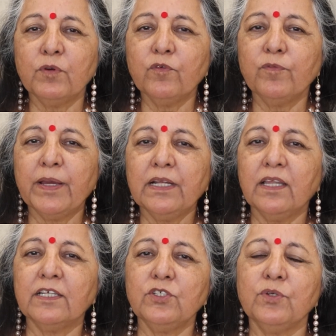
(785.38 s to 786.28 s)
movement
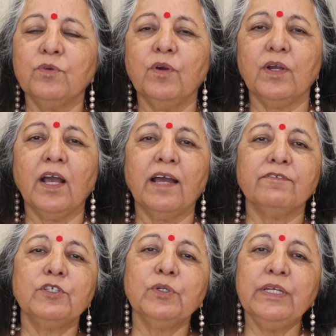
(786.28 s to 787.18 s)
that you
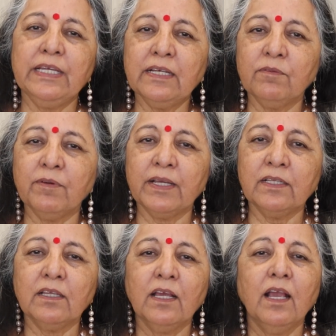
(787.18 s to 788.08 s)
have to deal
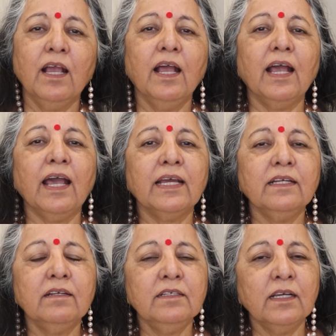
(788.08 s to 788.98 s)
with.
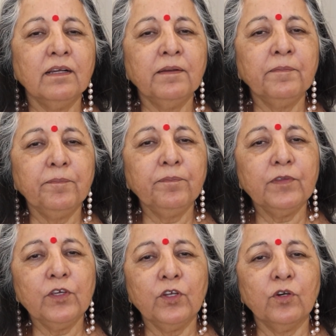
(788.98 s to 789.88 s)
And, um,
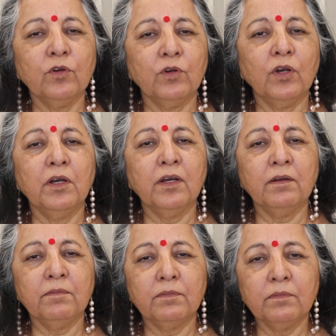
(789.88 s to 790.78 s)
you know,
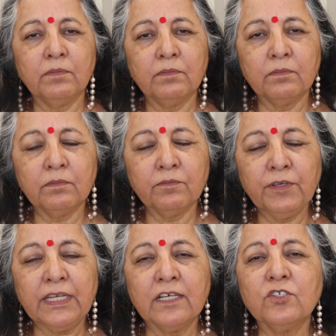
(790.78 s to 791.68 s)
uh,
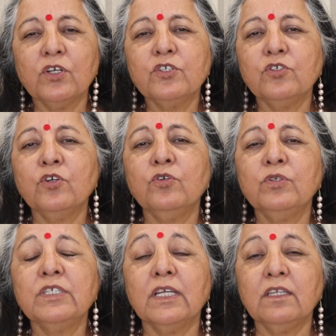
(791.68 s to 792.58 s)
Venus also
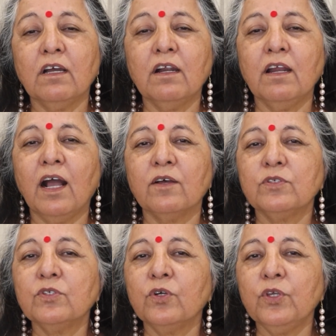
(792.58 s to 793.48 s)
rules the third
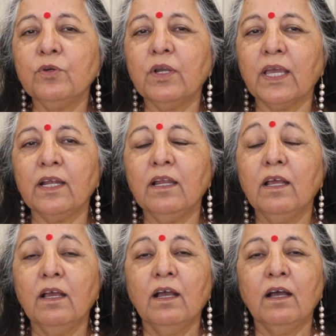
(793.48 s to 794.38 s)
house. So you can
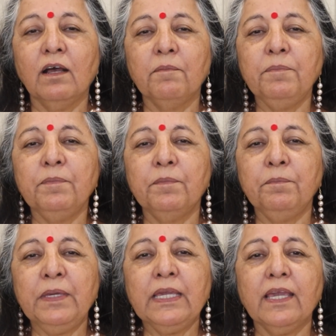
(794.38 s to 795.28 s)
uh,
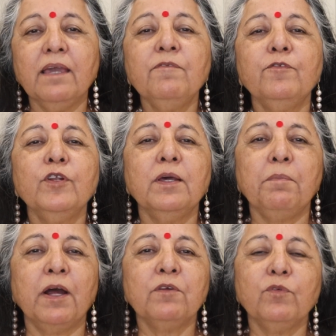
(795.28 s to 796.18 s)
be careful
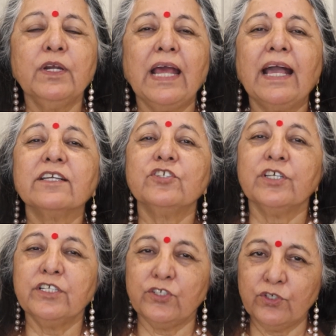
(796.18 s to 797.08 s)
about what
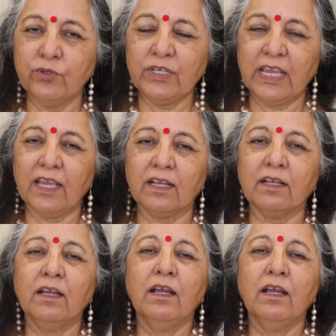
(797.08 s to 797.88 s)
actions you take.